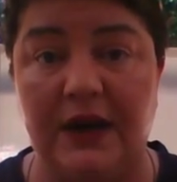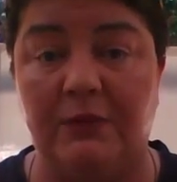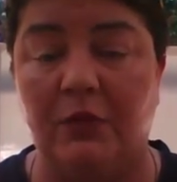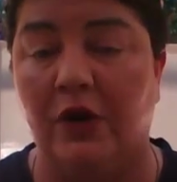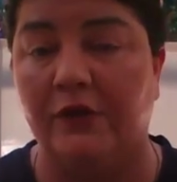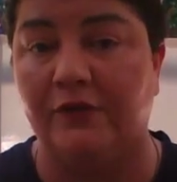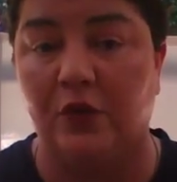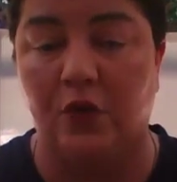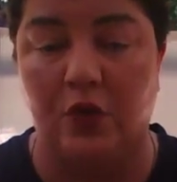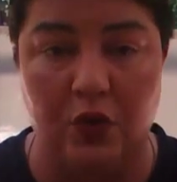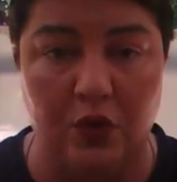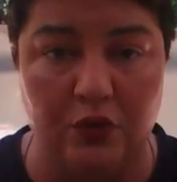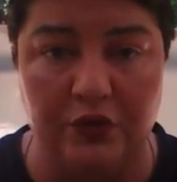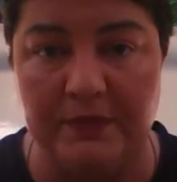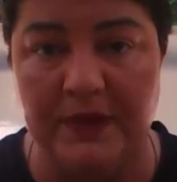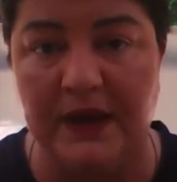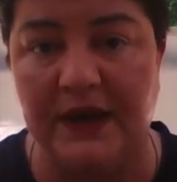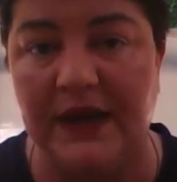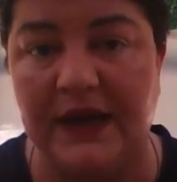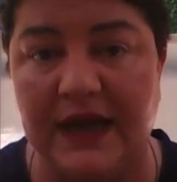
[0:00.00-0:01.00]
I'm off all the
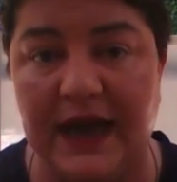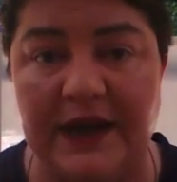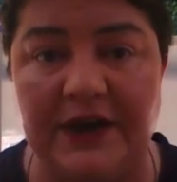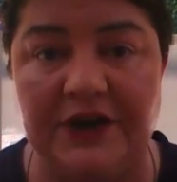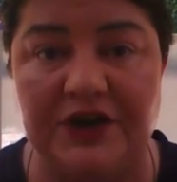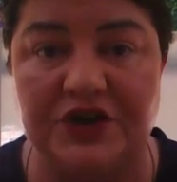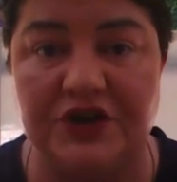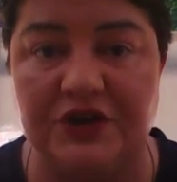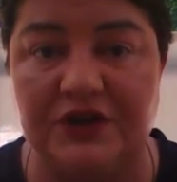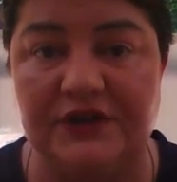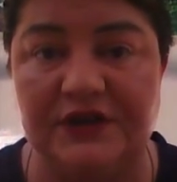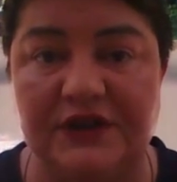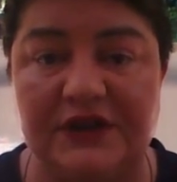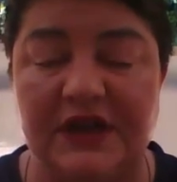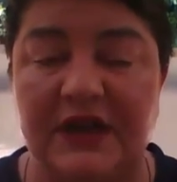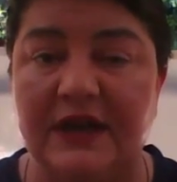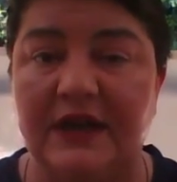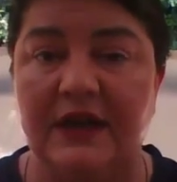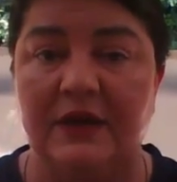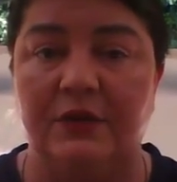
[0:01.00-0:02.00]

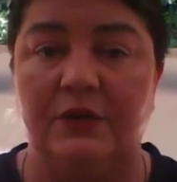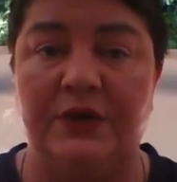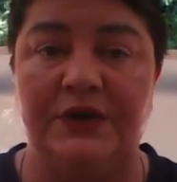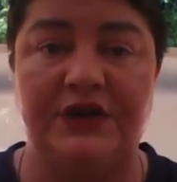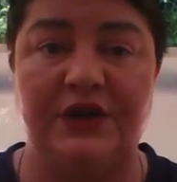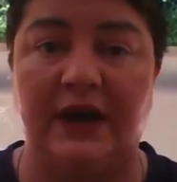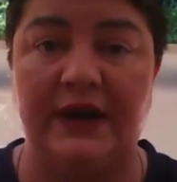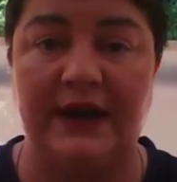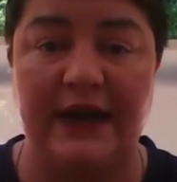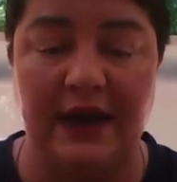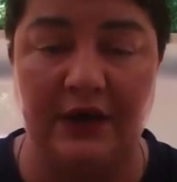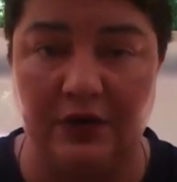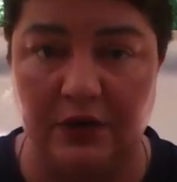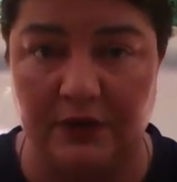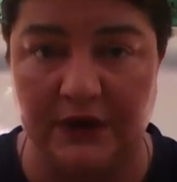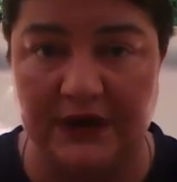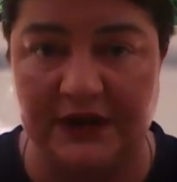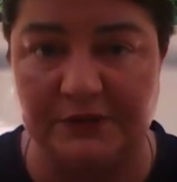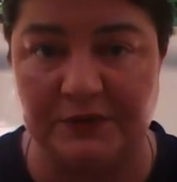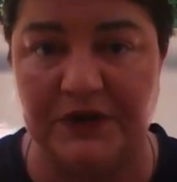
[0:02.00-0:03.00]
medications, which I
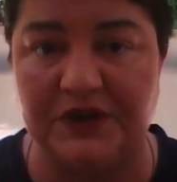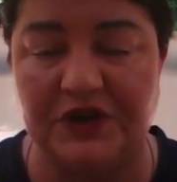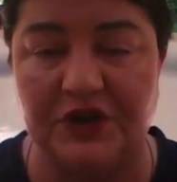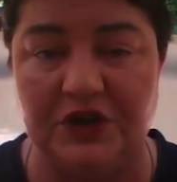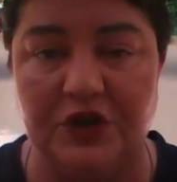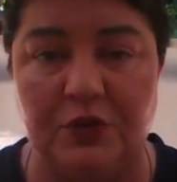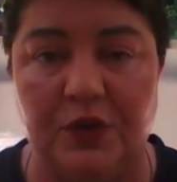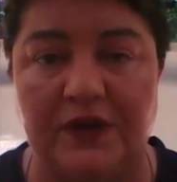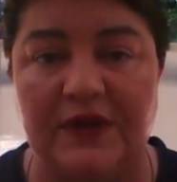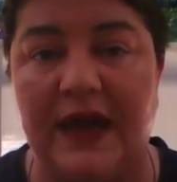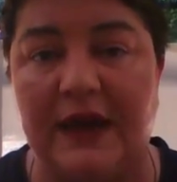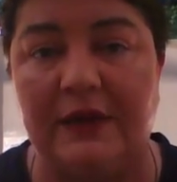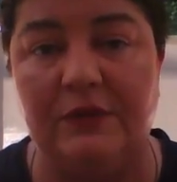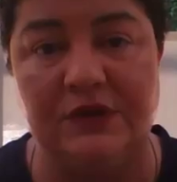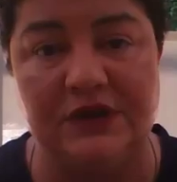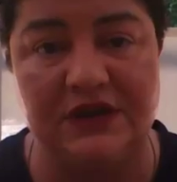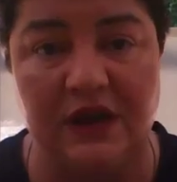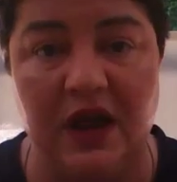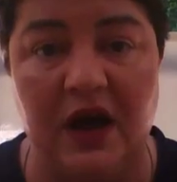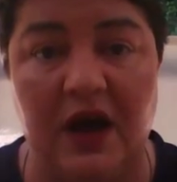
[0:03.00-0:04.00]
cannot express to you what that
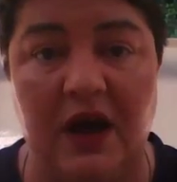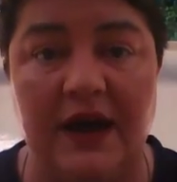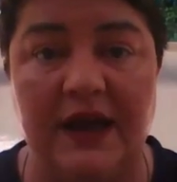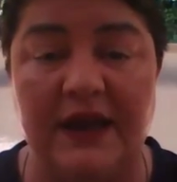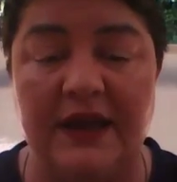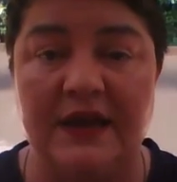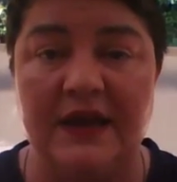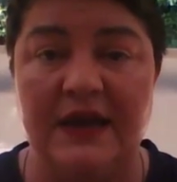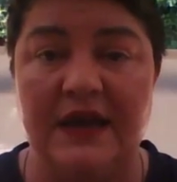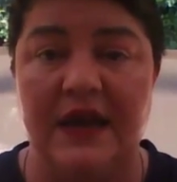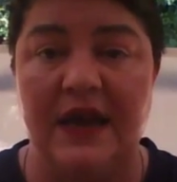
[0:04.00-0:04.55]
was like,